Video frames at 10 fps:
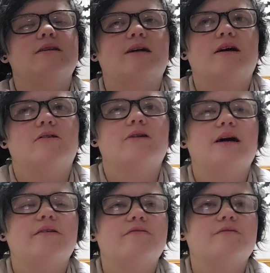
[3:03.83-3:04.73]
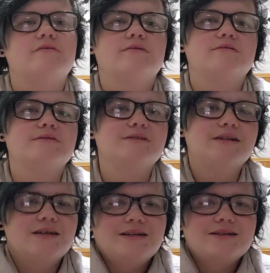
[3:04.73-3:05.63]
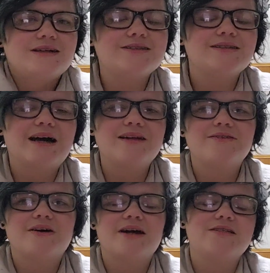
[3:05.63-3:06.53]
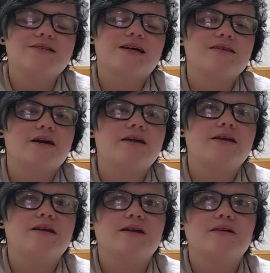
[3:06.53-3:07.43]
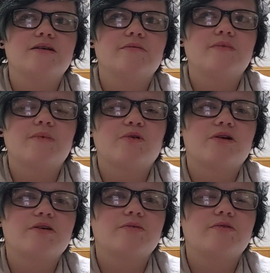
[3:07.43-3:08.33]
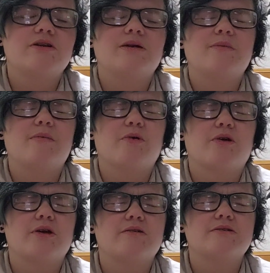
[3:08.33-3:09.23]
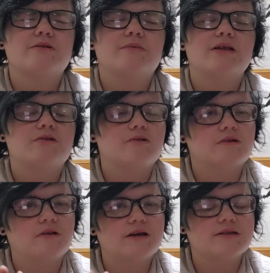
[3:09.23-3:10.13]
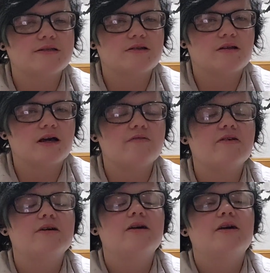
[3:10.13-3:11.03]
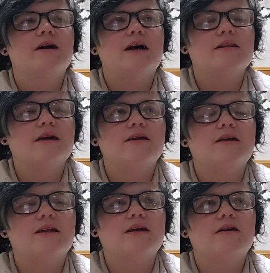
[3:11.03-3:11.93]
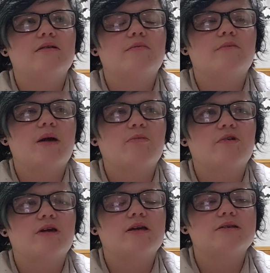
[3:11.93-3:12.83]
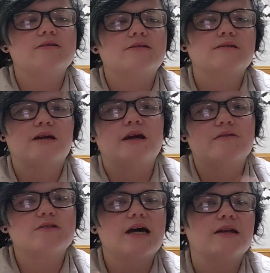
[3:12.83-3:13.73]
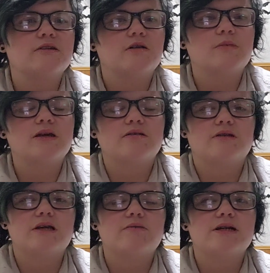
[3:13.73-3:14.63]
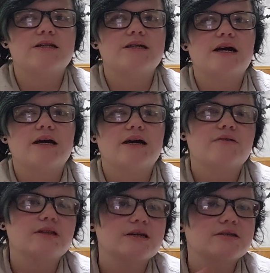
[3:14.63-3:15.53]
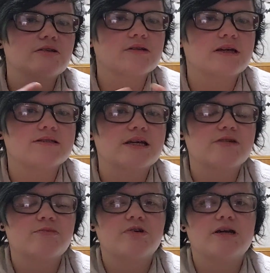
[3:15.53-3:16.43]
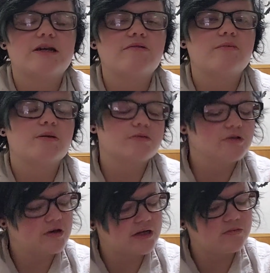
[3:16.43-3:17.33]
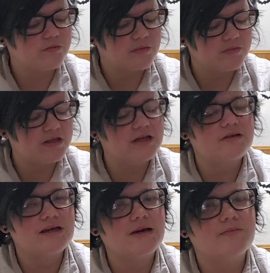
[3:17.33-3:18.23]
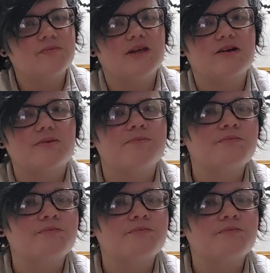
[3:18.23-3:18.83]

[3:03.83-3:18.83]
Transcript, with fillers: no, I've, I don't, I don't know. I just, I like getting memorial, or not memorial. My little girl is still alive. I like getting memories kind of tatted on me. Like when I die, I would like to look like a sketchbook and I want people to look at it and be like, yeah, you know,